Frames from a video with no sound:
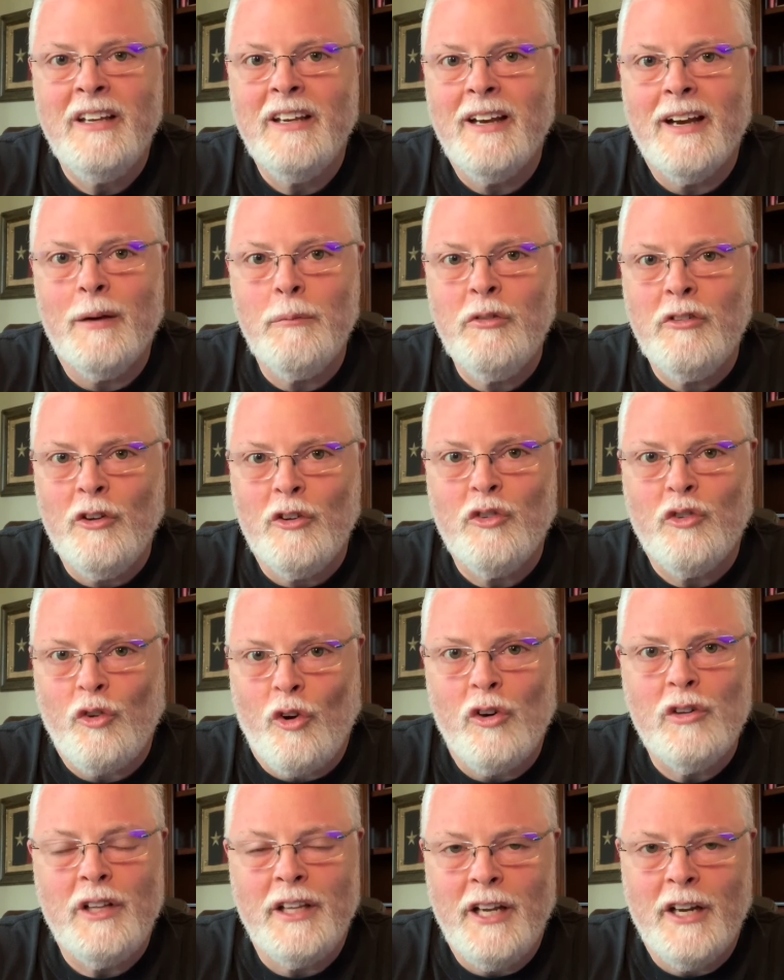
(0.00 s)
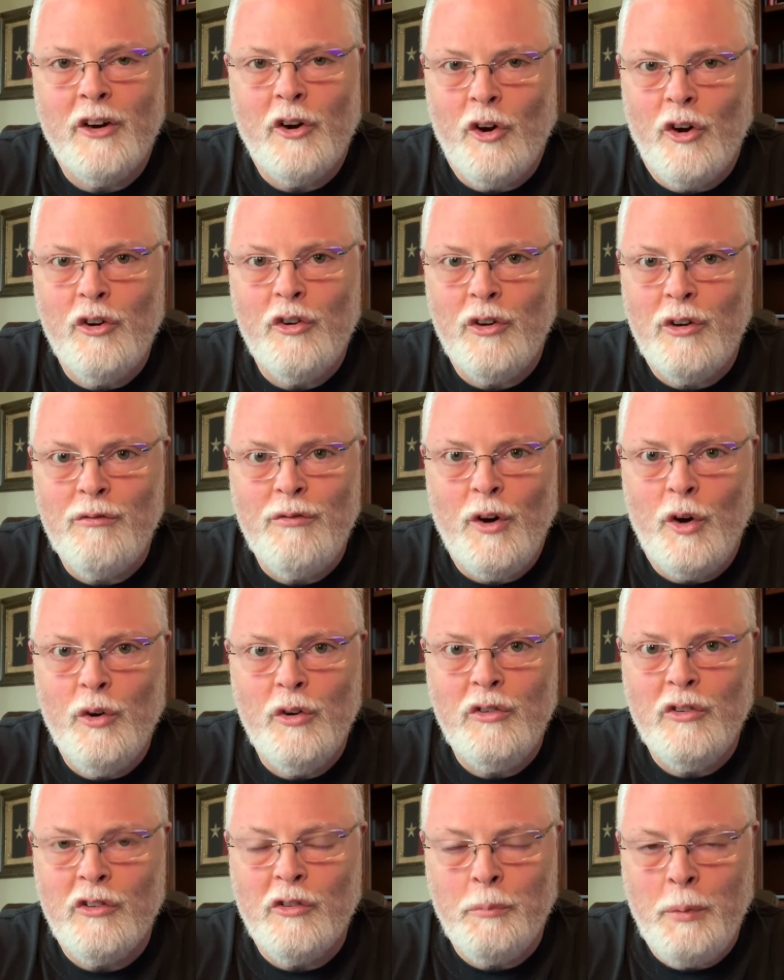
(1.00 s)
I'm still strongly encouraging
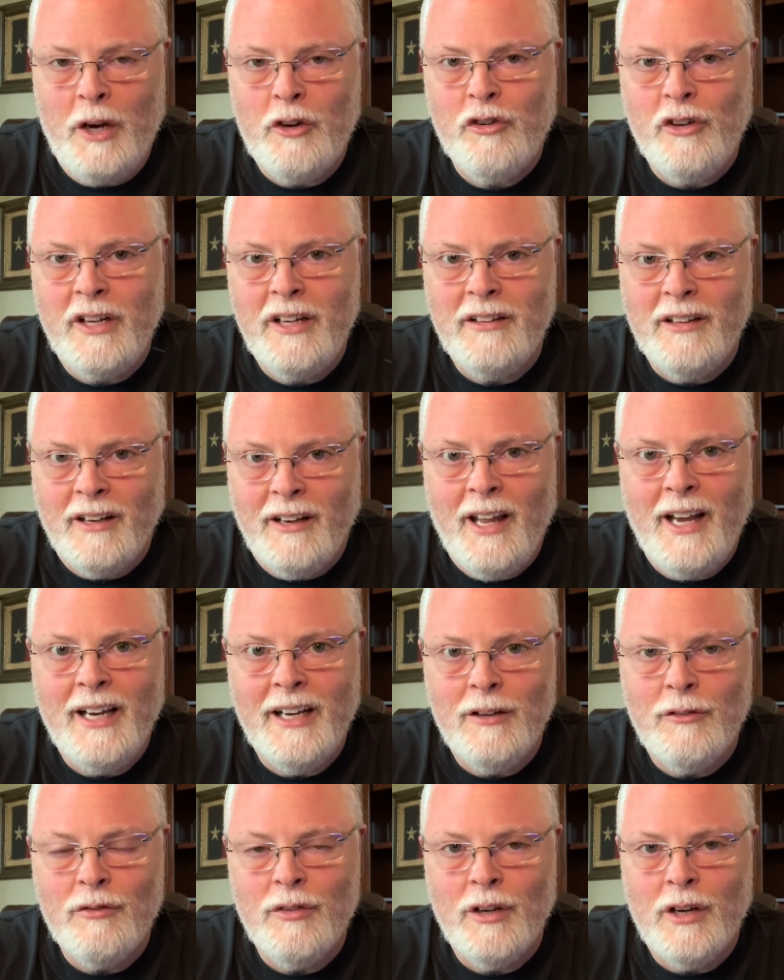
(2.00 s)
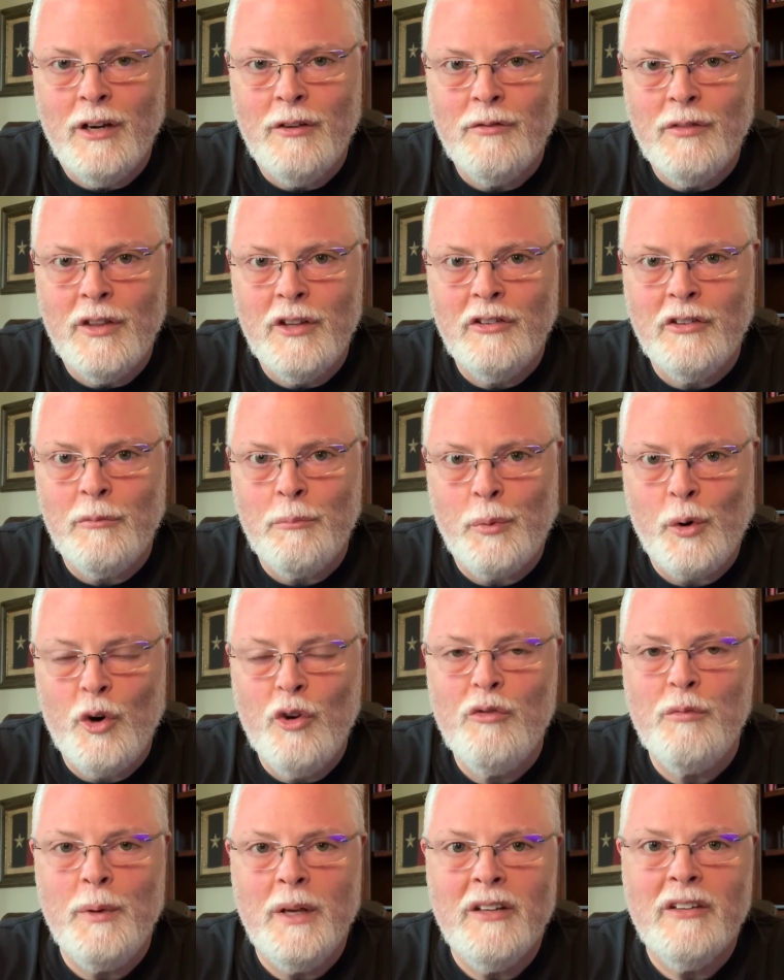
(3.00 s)
folks, especially in the light of this
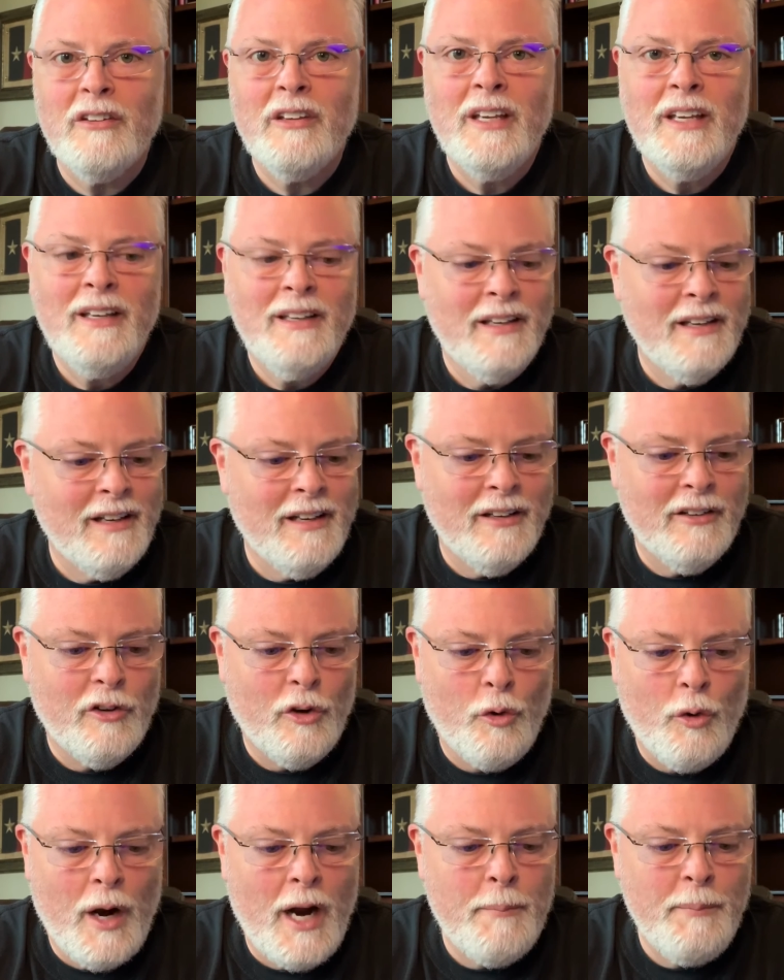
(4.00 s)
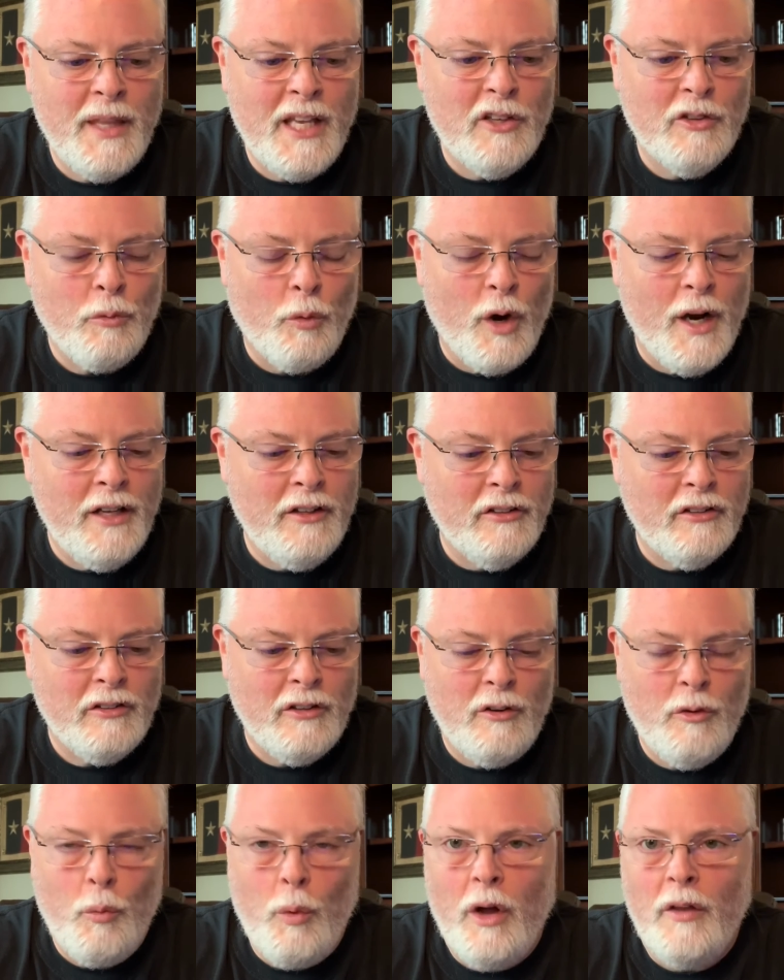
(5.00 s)
improvement, to grab these
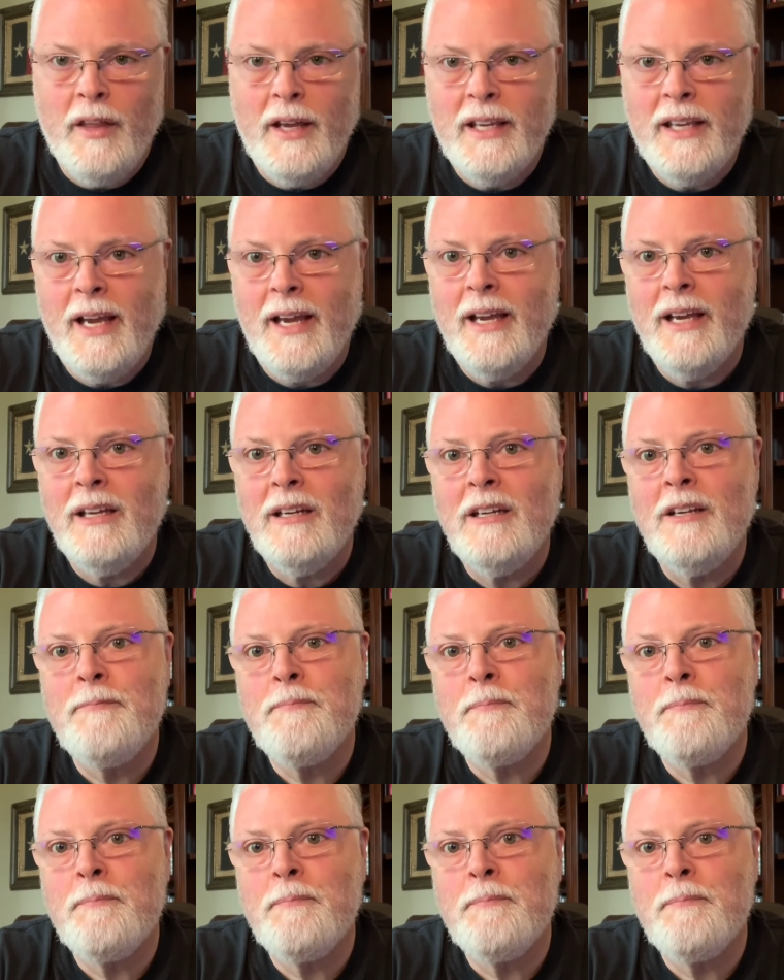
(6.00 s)
rates while they can.